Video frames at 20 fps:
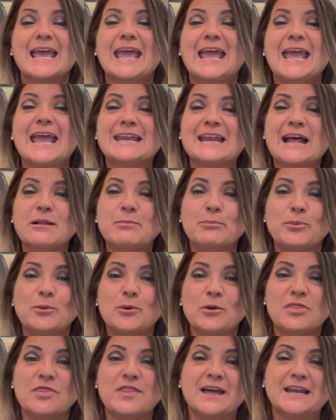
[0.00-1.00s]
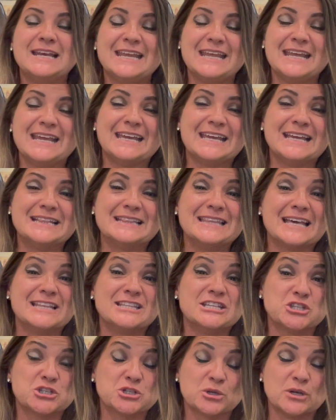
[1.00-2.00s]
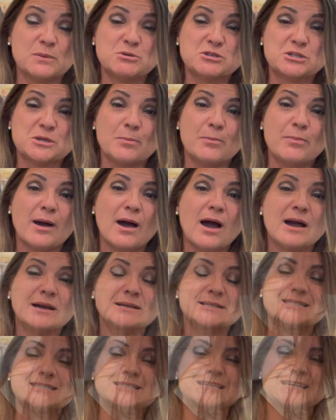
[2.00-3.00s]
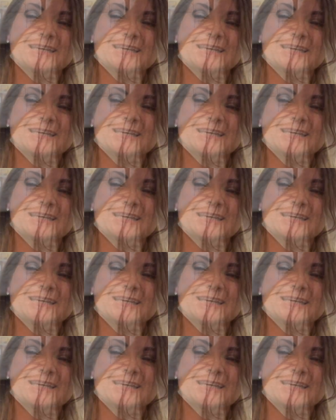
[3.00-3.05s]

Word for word: and I'll put the link in the description box.